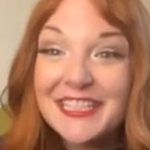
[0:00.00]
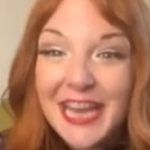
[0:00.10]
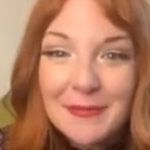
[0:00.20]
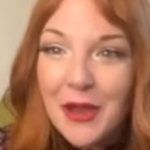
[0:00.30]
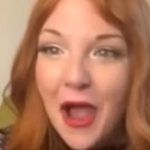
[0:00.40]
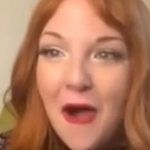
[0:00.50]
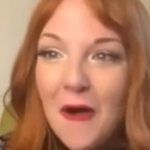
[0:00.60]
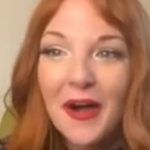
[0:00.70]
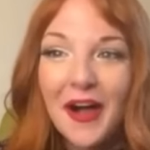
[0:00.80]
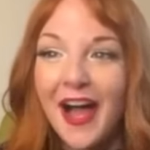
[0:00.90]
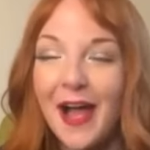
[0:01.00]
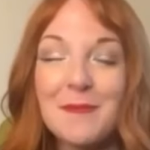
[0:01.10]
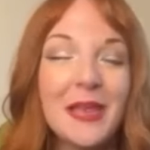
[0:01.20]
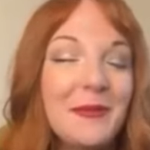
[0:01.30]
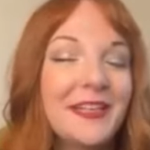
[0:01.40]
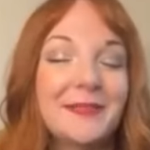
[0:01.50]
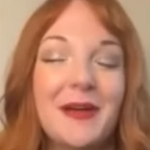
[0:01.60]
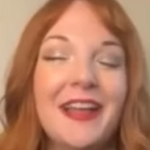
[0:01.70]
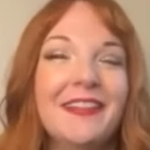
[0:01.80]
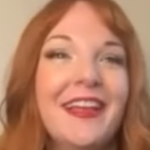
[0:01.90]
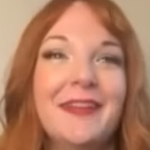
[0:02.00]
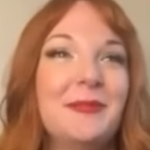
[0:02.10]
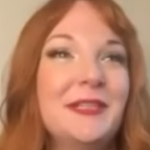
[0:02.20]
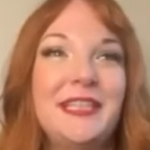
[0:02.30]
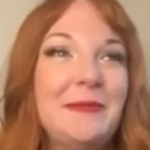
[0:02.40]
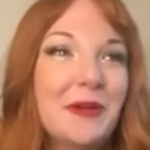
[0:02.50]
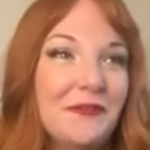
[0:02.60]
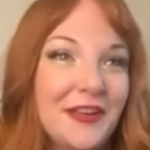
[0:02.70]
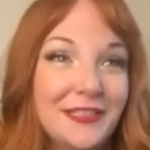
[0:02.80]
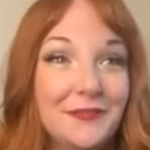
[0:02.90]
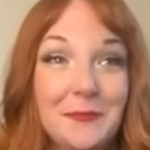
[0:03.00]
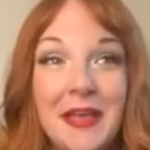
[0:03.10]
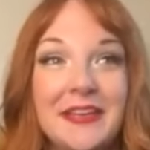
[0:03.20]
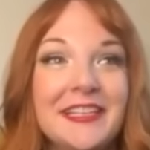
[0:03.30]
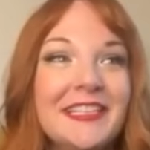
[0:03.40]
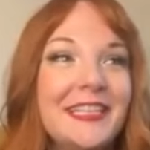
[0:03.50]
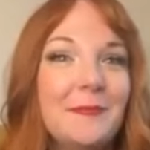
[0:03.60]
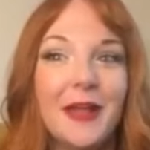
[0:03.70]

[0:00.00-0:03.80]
same here. Oh, maybe it's my like placebo effect of dependency,